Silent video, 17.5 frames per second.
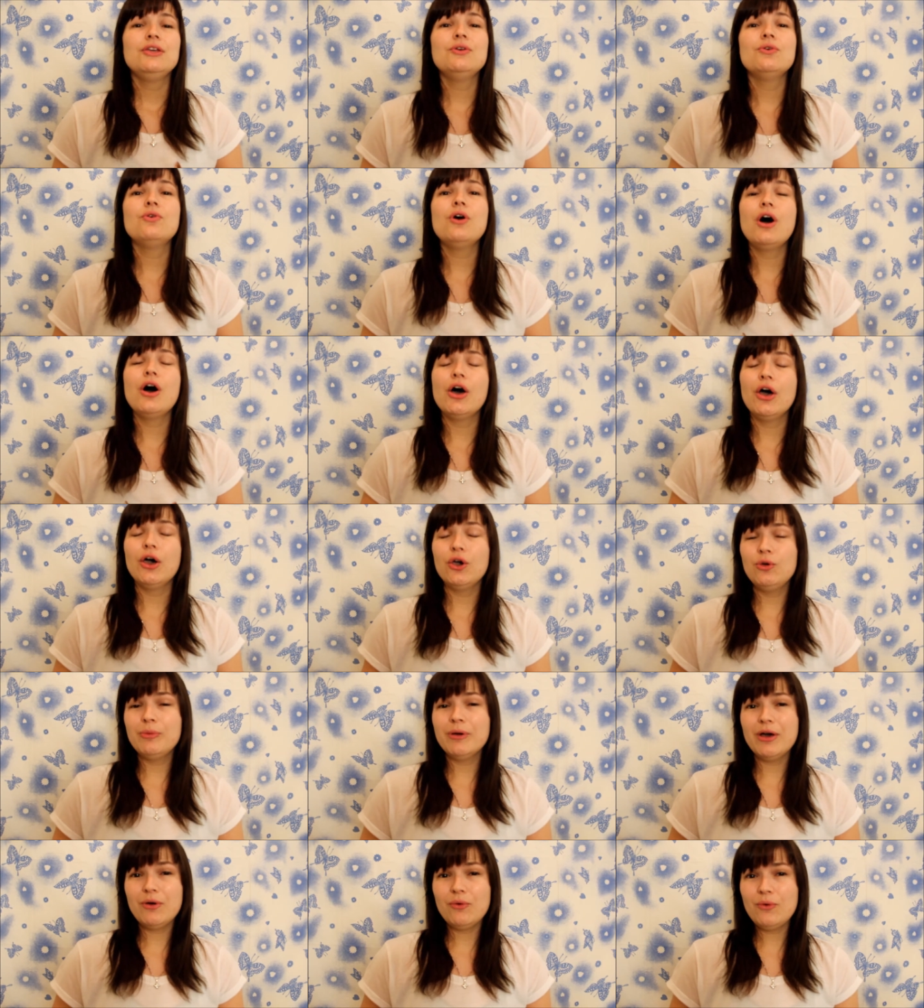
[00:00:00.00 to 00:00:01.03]
Your
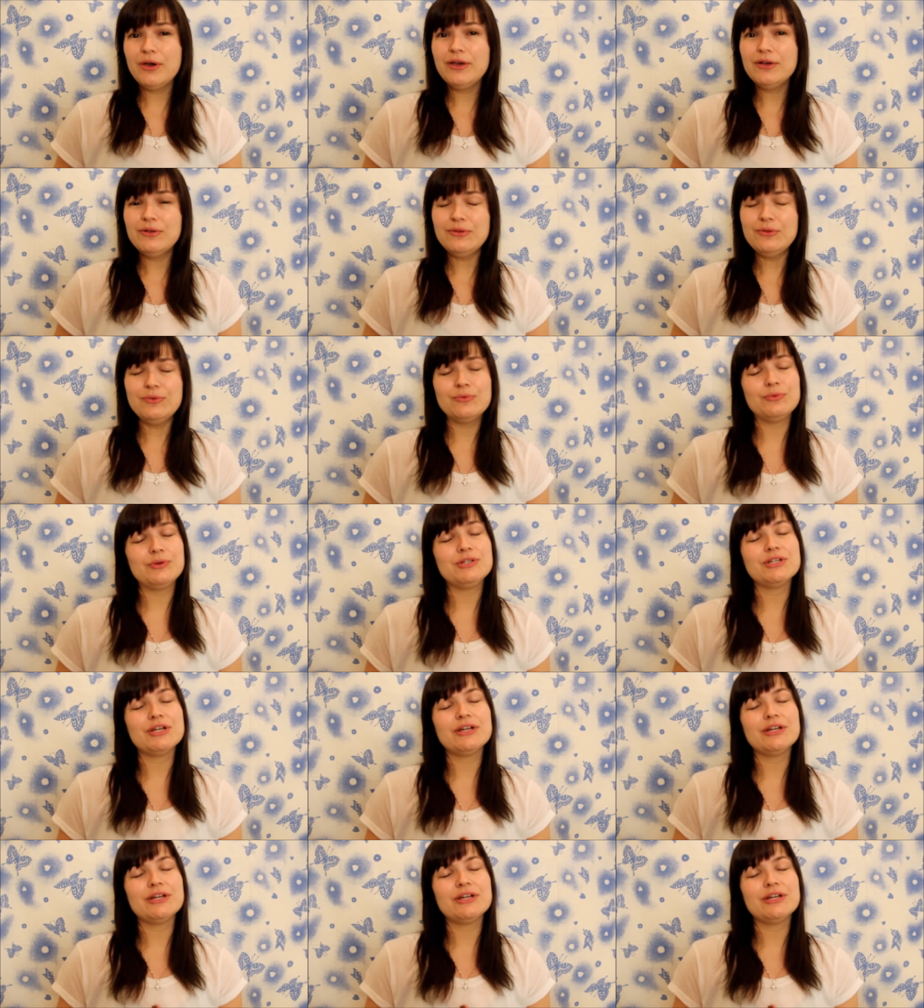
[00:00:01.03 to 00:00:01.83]
jojoba oil, which